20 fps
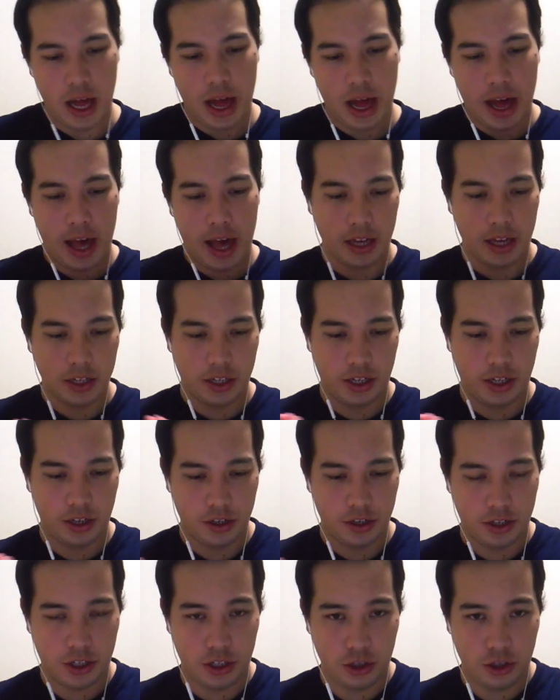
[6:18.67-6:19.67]
and Tier
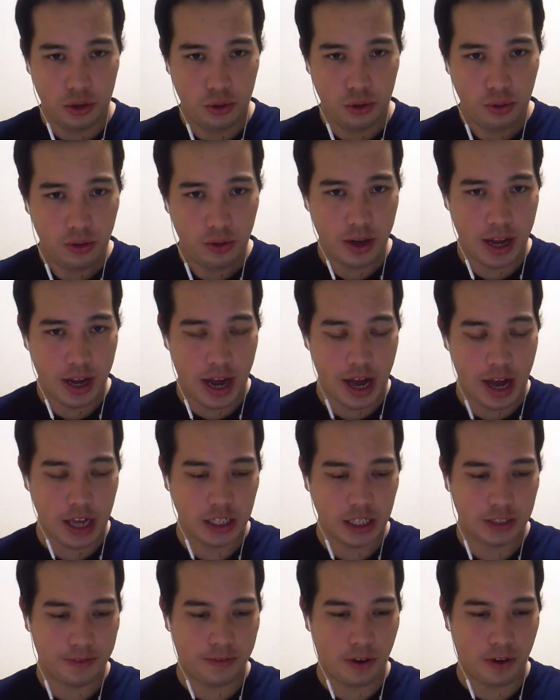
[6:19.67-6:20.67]
2 as
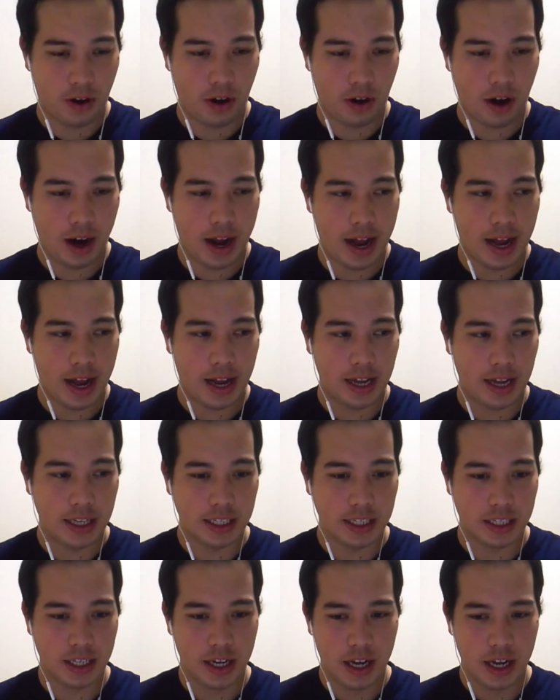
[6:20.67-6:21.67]
far as,